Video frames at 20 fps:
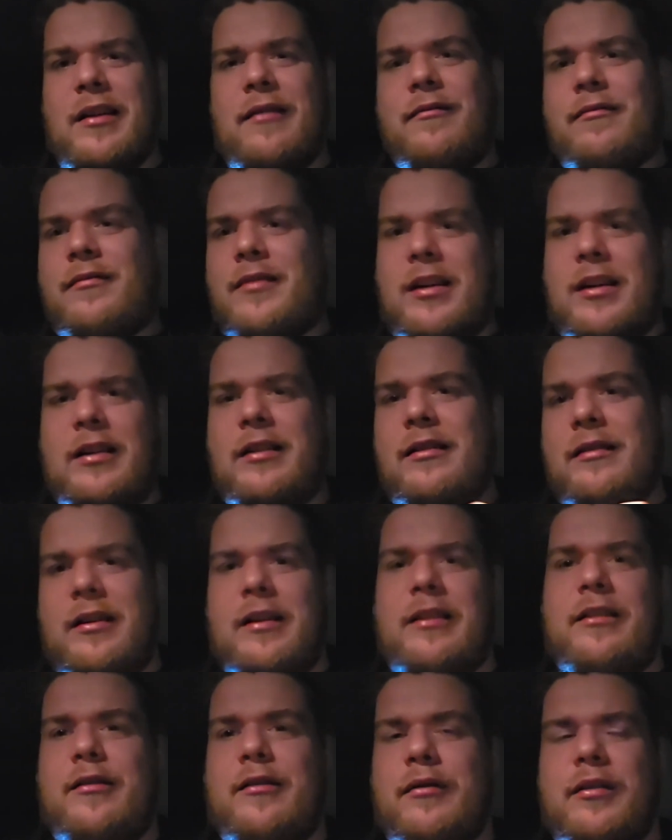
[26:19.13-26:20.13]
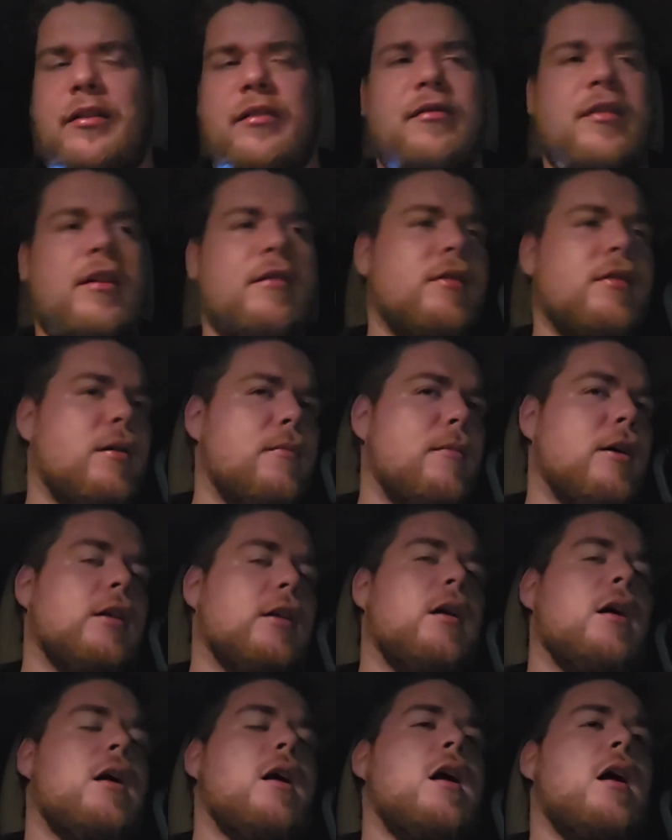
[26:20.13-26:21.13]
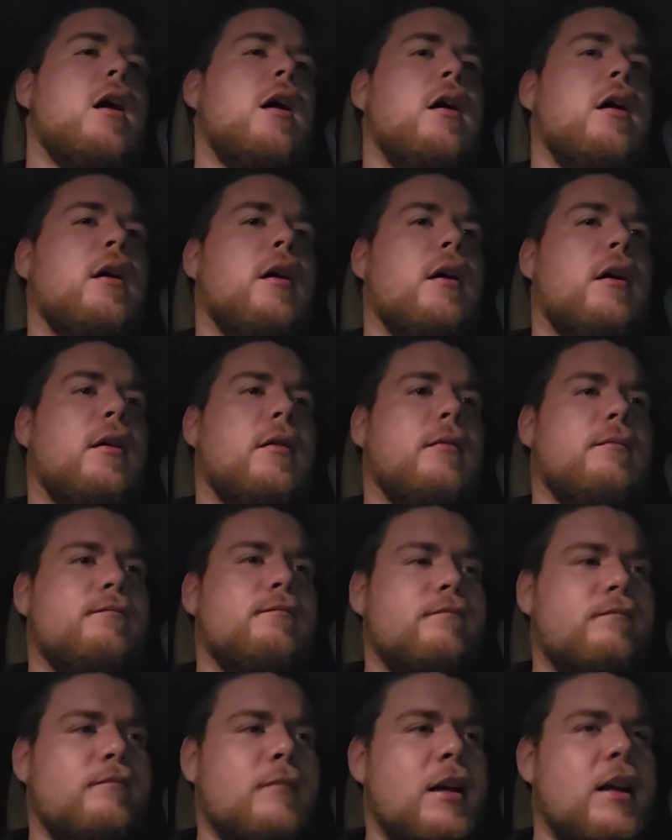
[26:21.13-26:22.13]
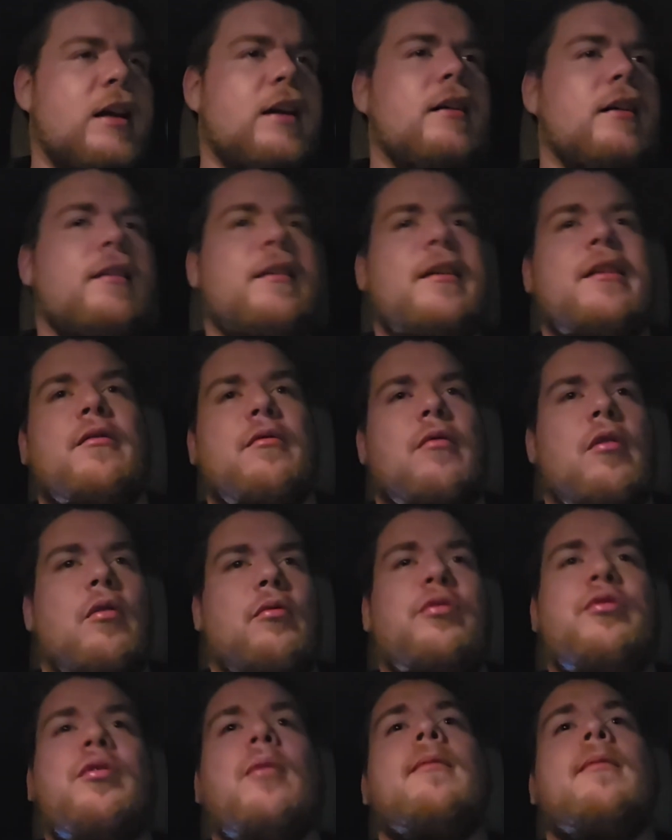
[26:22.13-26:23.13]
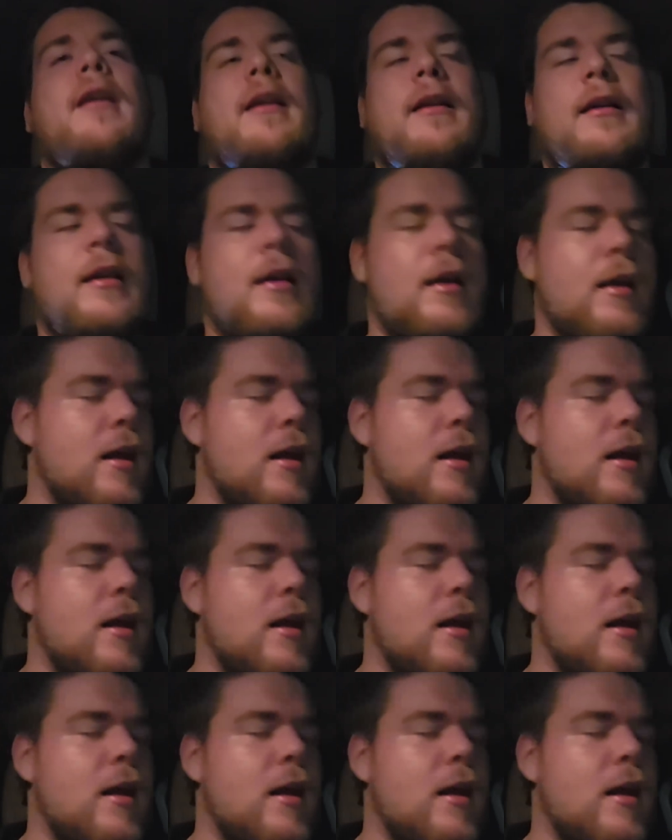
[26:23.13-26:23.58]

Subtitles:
Can you do us a favor? Come on, uh, eat a dinner roll, something."